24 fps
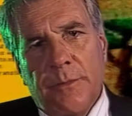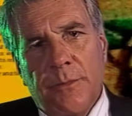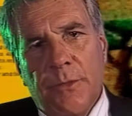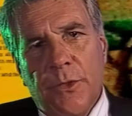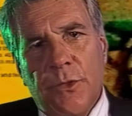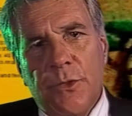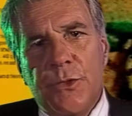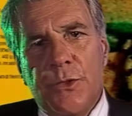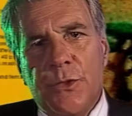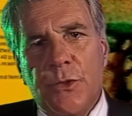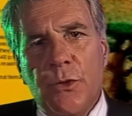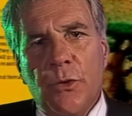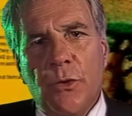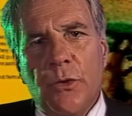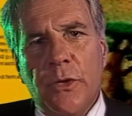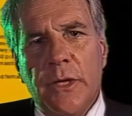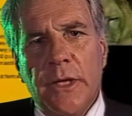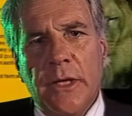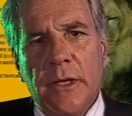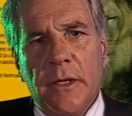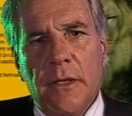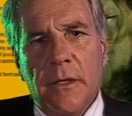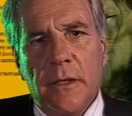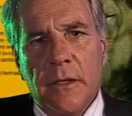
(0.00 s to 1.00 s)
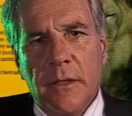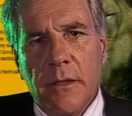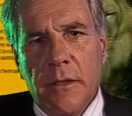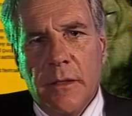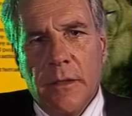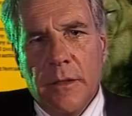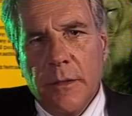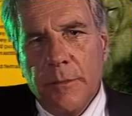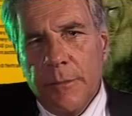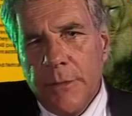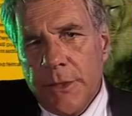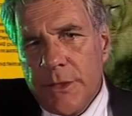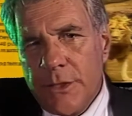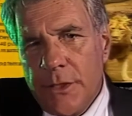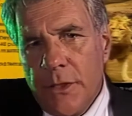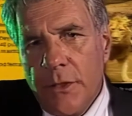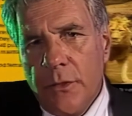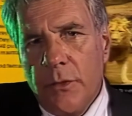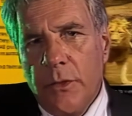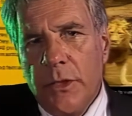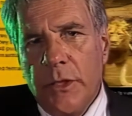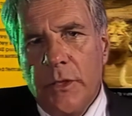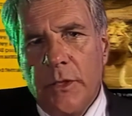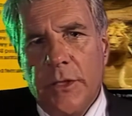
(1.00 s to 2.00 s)
you're storing the
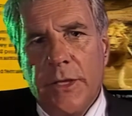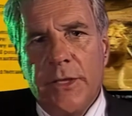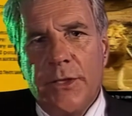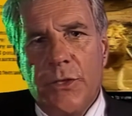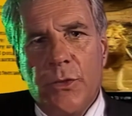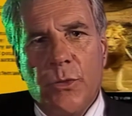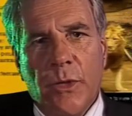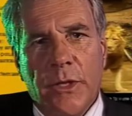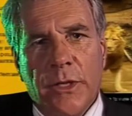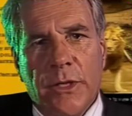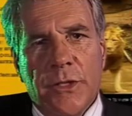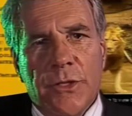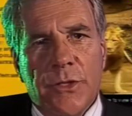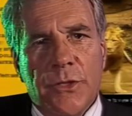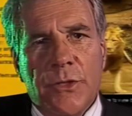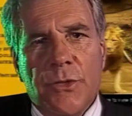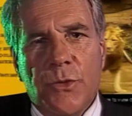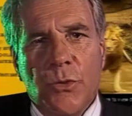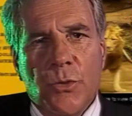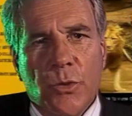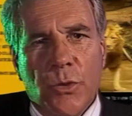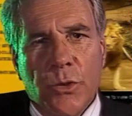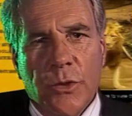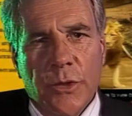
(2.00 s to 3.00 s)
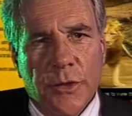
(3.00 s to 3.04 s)
material that you want to store,